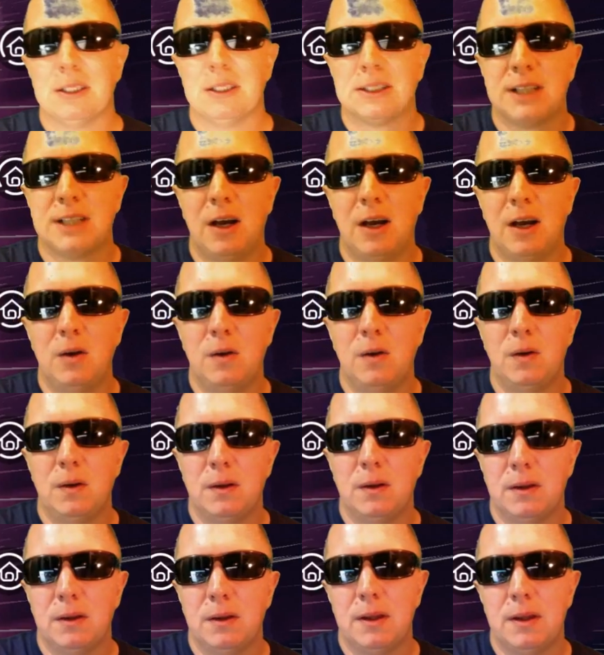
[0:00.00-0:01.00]
So
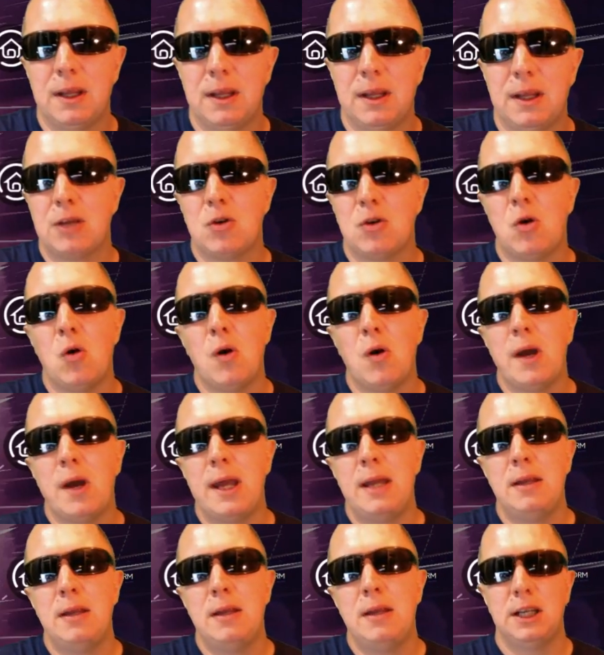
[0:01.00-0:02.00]
the
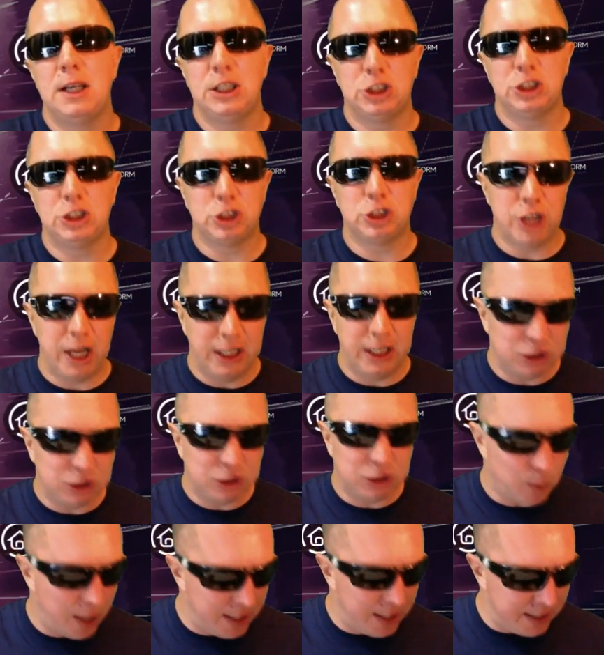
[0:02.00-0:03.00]
coin
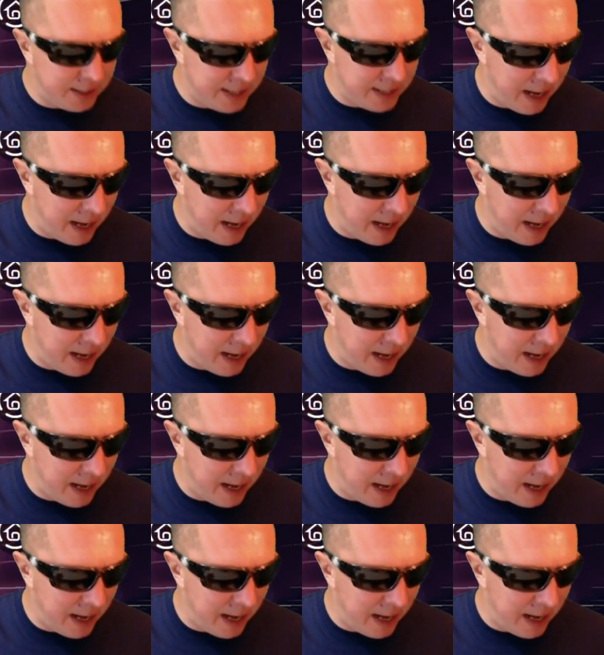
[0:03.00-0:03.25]
exchange went